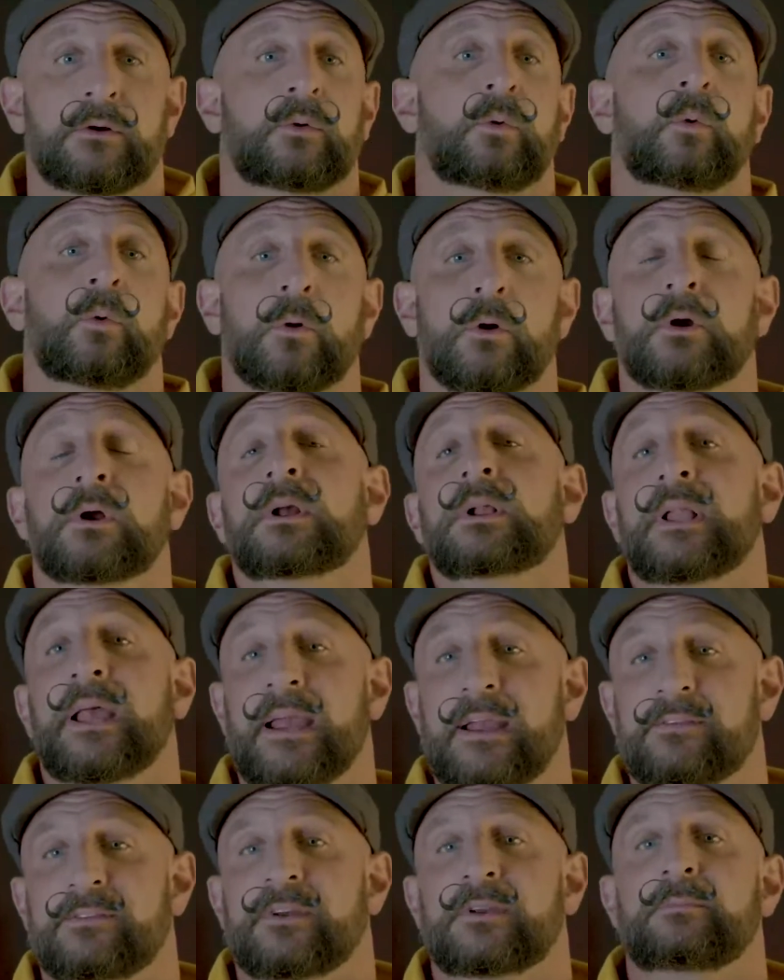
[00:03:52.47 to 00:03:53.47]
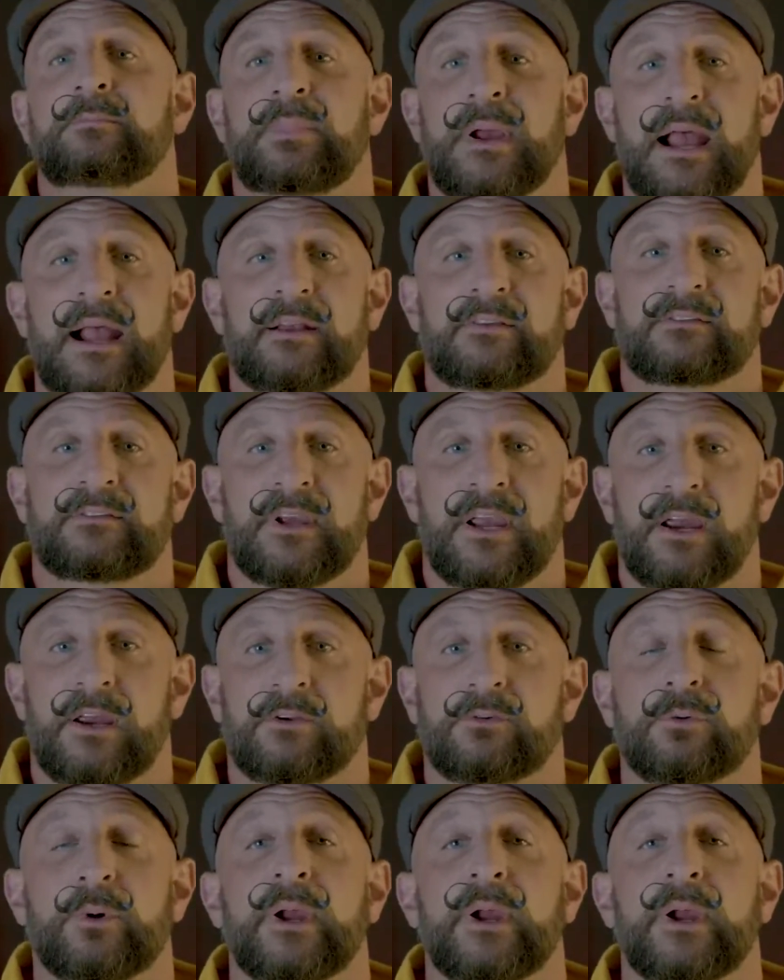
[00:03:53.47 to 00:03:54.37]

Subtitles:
or glazing backstage.